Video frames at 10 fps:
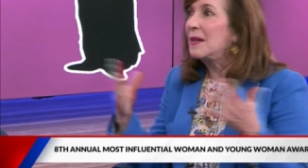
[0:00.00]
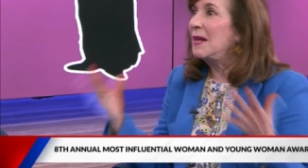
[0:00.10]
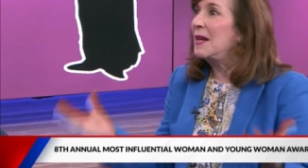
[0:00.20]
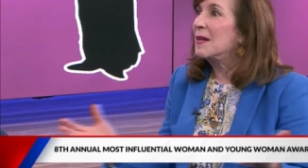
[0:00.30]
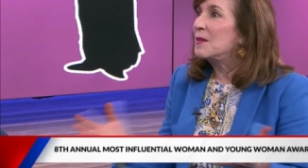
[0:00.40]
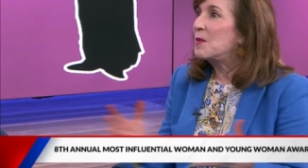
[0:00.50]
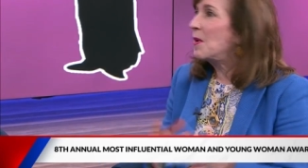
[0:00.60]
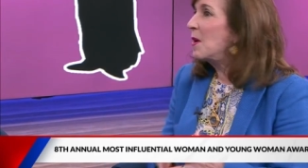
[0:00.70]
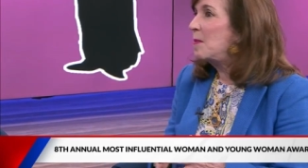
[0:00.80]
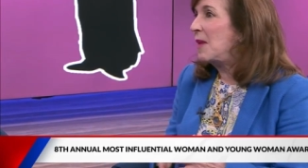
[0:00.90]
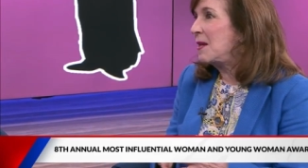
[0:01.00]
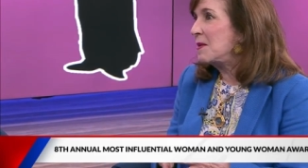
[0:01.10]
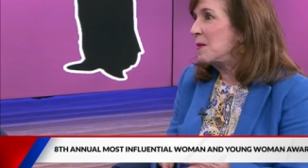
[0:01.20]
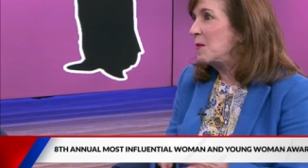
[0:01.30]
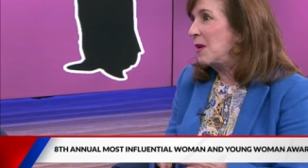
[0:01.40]
again,
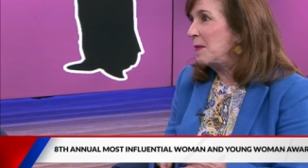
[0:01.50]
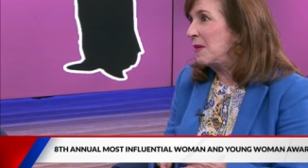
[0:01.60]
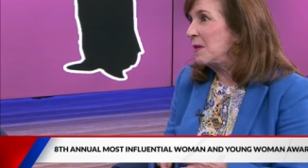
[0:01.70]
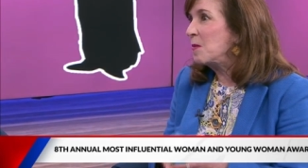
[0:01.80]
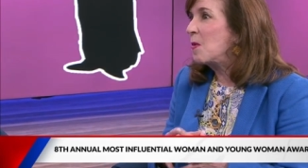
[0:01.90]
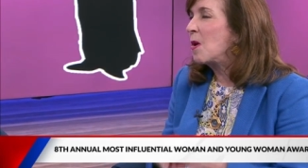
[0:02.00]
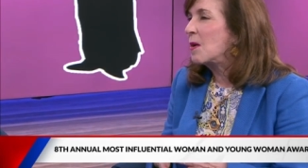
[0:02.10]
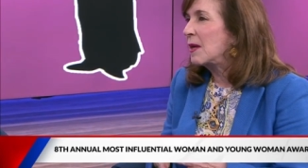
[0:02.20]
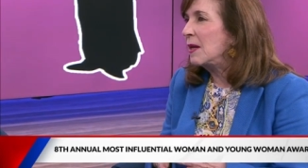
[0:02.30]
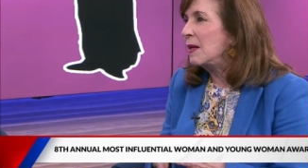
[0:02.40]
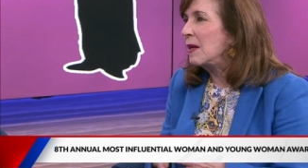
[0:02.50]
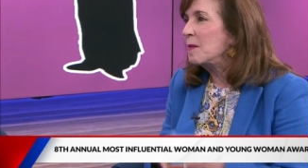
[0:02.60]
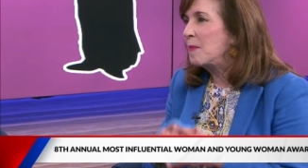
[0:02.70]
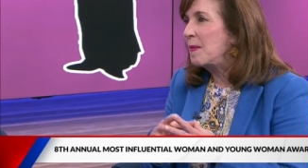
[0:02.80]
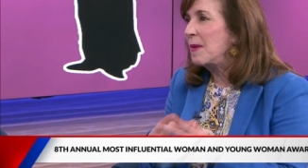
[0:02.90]
trailblazing women working
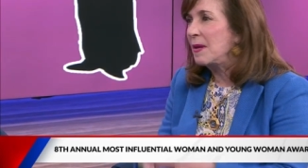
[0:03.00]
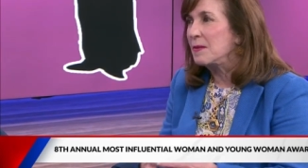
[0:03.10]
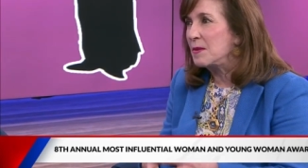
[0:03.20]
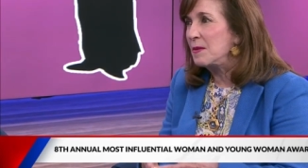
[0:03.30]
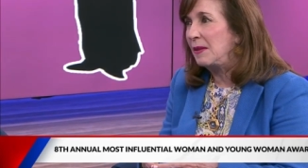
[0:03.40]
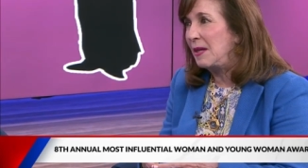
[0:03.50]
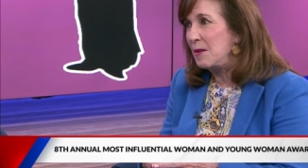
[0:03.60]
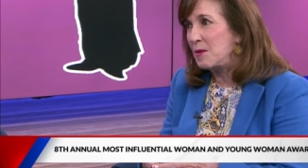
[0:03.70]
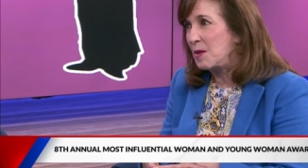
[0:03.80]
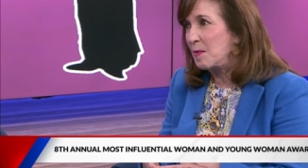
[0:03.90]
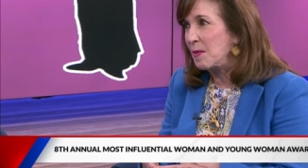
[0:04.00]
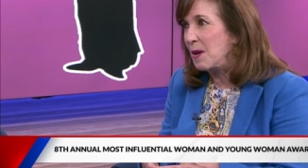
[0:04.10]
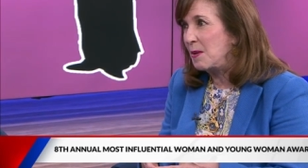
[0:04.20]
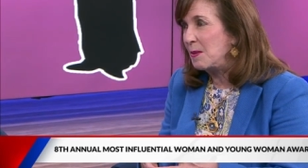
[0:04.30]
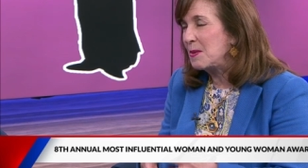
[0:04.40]
in, in leadership
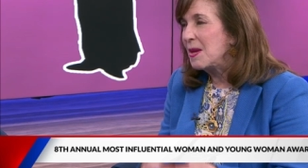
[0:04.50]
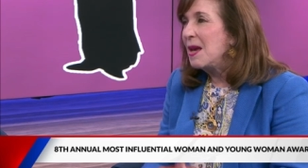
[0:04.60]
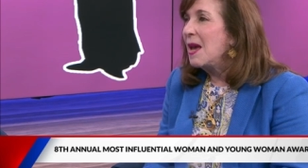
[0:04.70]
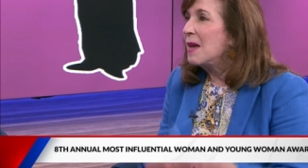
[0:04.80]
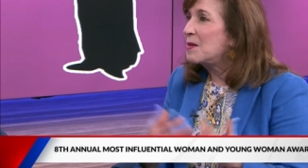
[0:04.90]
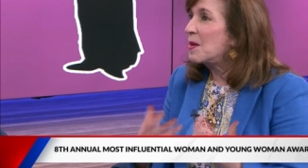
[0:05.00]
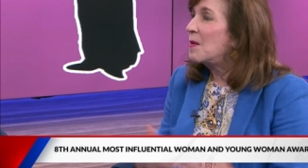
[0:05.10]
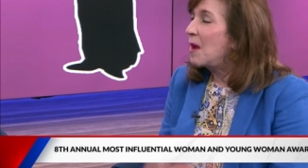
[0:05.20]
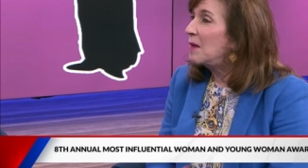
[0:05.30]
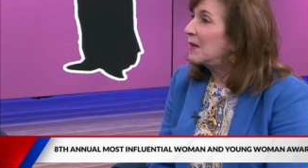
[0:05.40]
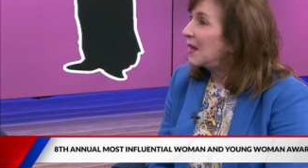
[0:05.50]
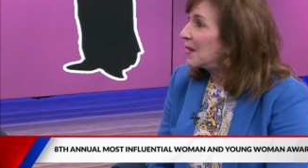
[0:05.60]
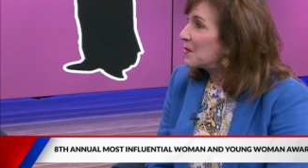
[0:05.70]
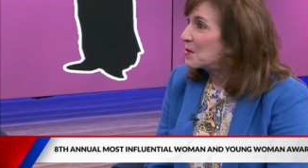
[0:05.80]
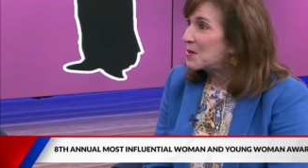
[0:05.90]
roles. And so Holy
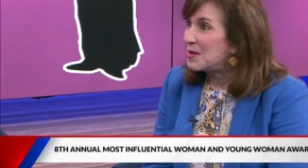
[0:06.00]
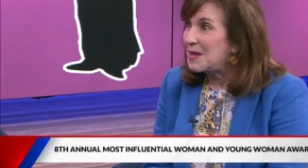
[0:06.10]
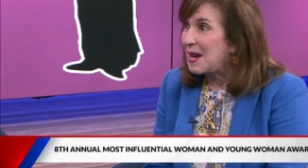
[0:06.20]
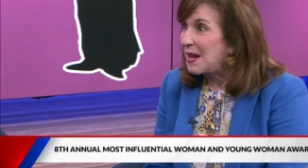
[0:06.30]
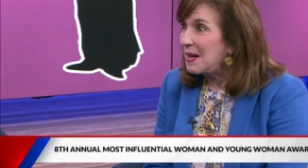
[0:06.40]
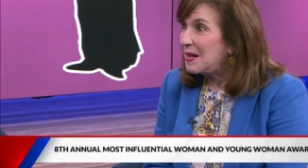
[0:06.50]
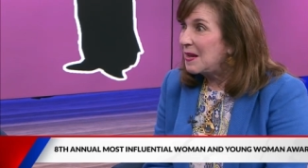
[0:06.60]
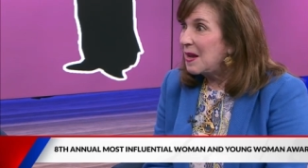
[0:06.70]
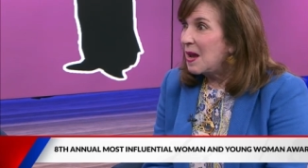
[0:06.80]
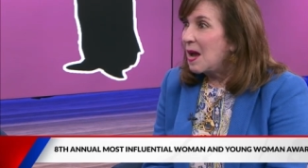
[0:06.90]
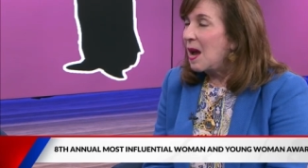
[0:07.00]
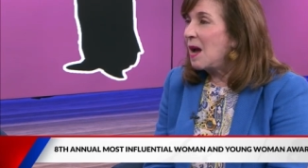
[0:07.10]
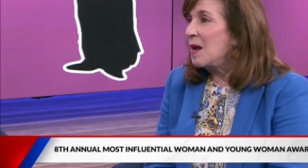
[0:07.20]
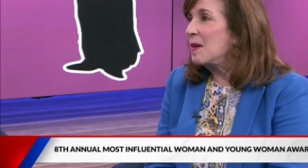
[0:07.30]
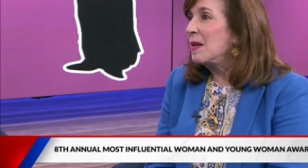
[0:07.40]
Angels Today
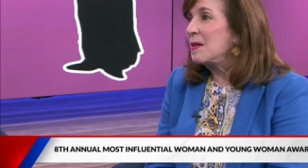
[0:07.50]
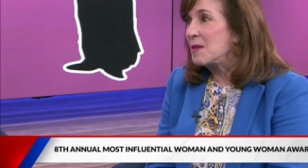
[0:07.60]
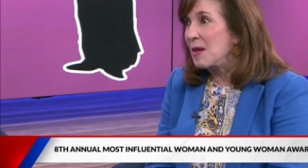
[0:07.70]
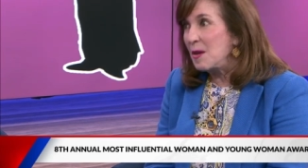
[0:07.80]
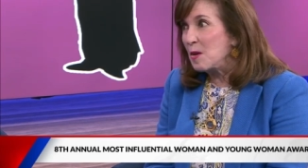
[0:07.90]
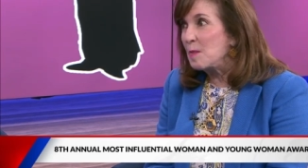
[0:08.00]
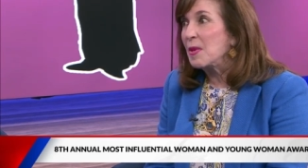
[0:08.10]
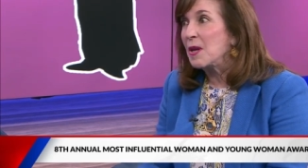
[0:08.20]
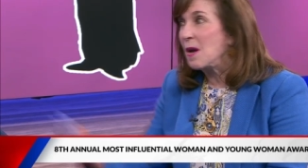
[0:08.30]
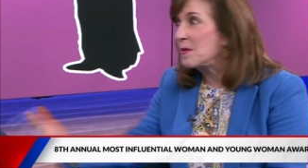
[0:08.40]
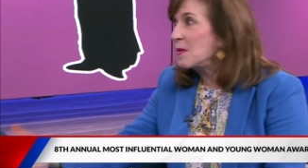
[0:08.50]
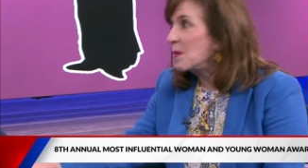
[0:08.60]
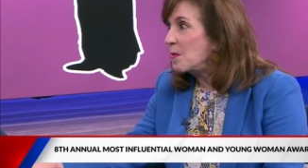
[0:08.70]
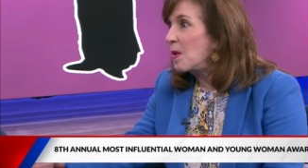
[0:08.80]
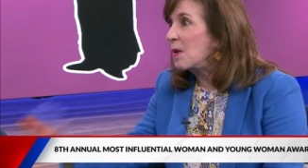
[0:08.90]
uh, is here because of
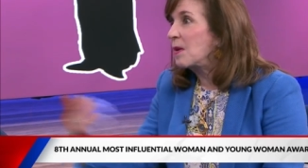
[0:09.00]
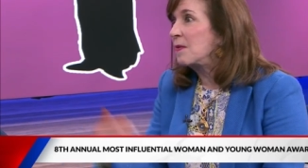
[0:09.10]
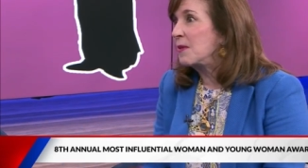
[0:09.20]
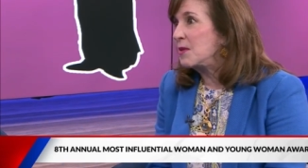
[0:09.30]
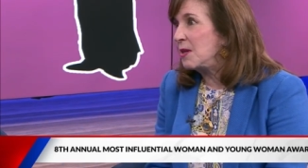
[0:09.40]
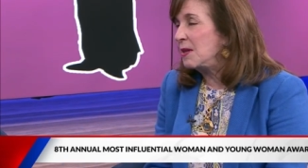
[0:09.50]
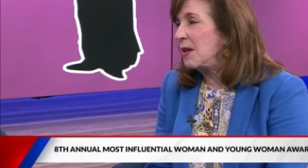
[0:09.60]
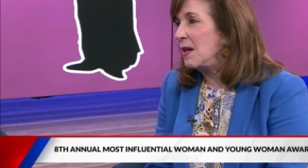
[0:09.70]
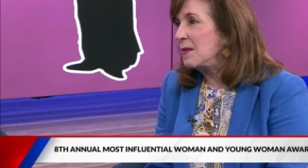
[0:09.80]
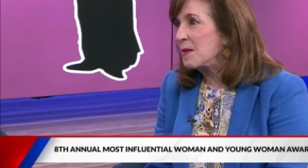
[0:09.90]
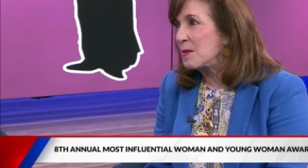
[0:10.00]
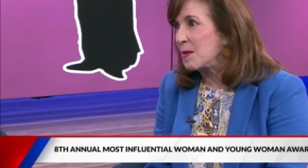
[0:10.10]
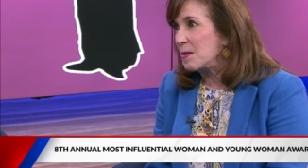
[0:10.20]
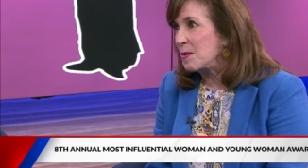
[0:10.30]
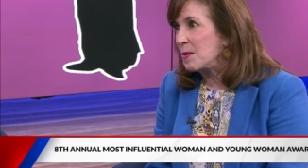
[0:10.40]
the work of Virginia and the
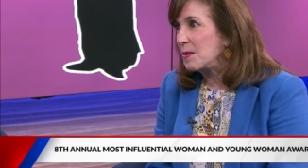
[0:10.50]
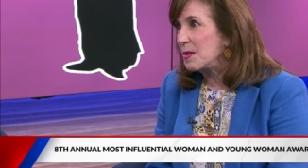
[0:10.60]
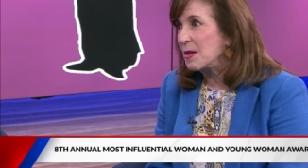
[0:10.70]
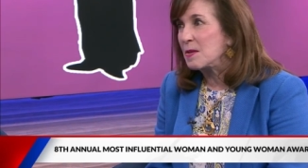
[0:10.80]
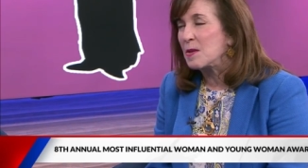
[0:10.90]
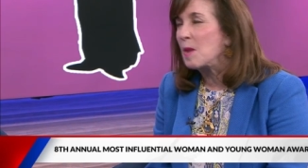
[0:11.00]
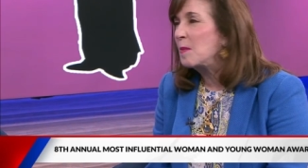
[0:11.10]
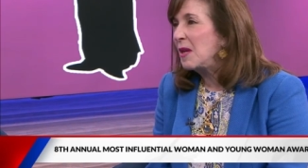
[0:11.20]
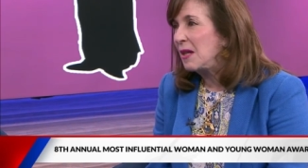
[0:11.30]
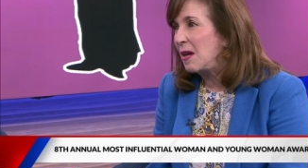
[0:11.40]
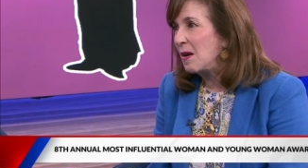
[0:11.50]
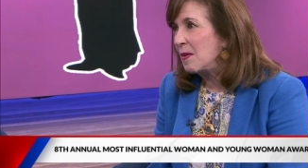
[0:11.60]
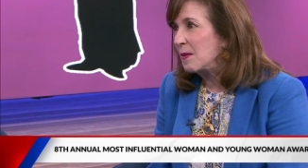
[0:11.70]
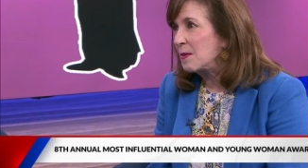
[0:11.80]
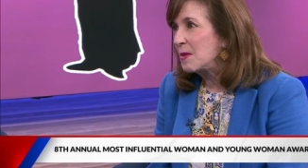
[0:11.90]
sisters and so many
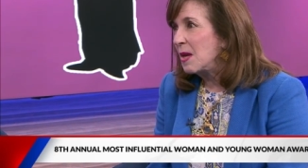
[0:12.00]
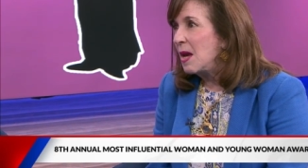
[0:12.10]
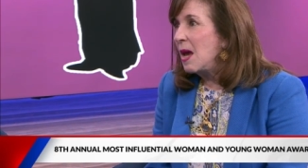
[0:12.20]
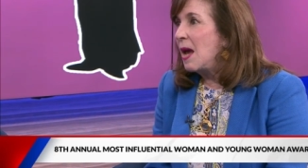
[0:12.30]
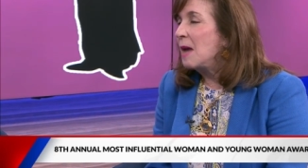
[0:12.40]
others.